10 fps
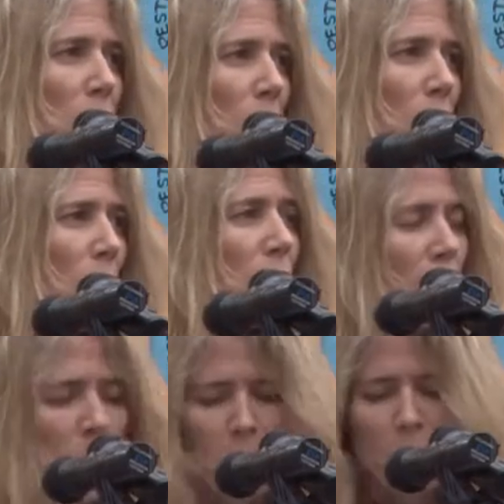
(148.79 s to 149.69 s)
as other
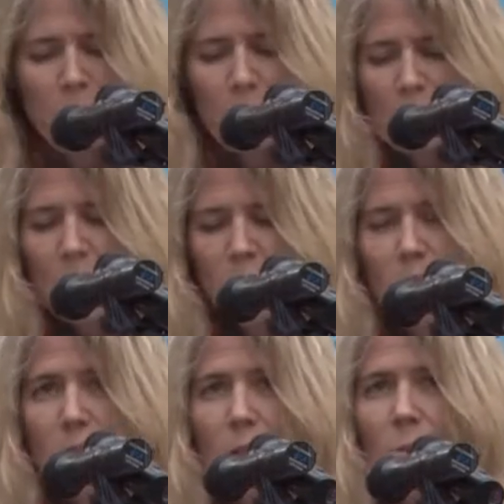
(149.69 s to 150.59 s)
environmental
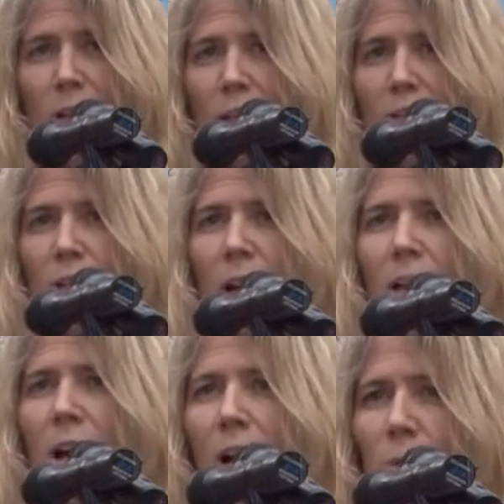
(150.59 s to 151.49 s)
implications, creating a
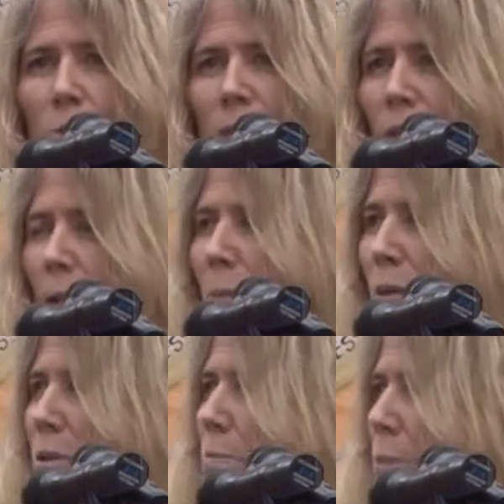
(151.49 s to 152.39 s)
giant conduit of
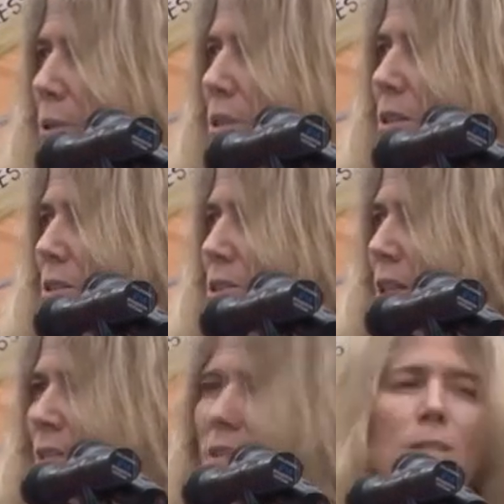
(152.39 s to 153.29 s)
Alberta tar
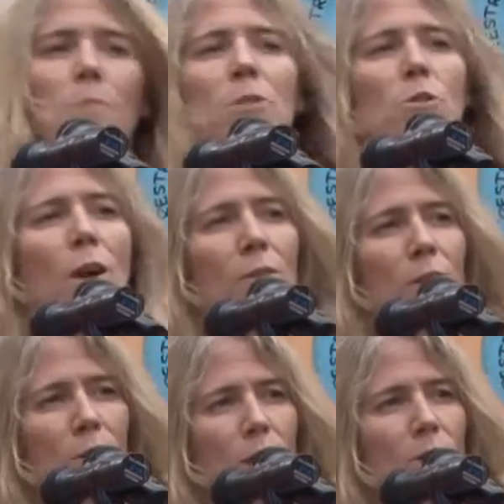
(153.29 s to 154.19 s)
sands to simply travel
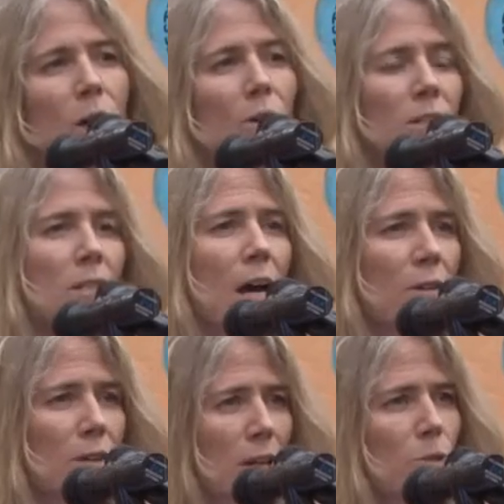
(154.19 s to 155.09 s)
across our
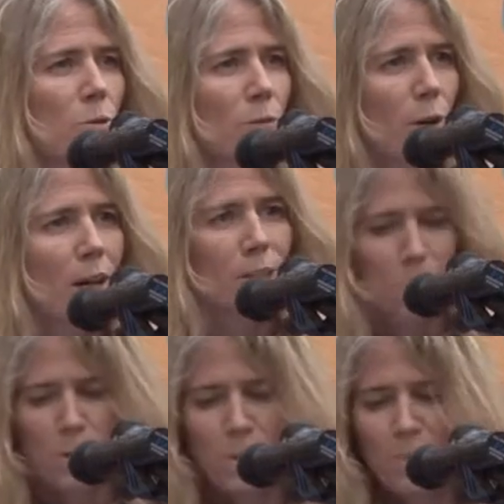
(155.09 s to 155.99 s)
entire country for
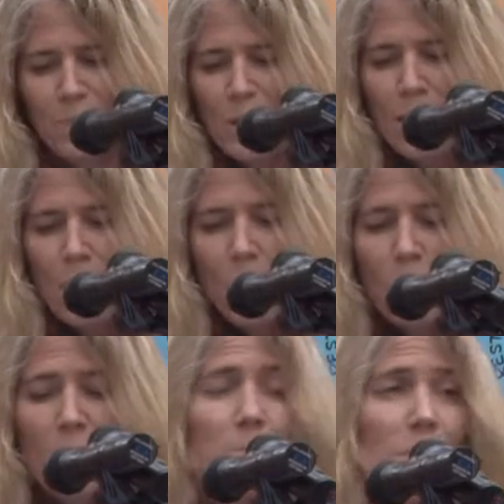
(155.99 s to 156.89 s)
export.
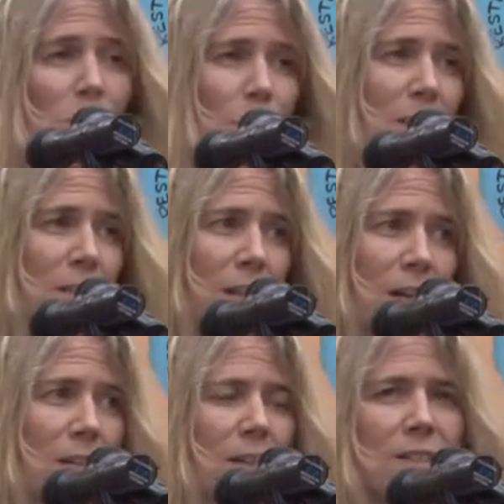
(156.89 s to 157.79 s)
Well,
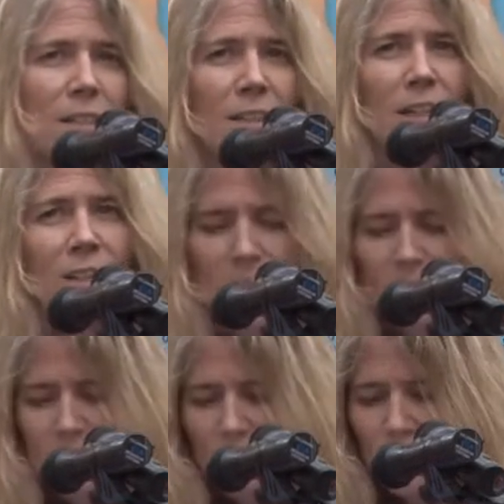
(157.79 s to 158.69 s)
TransCanada didn't like
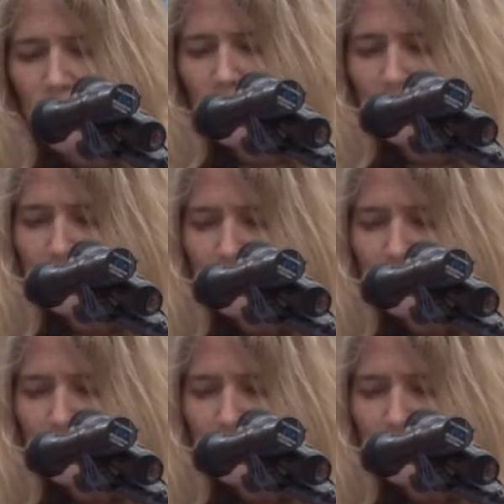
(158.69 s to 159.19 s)
that decision,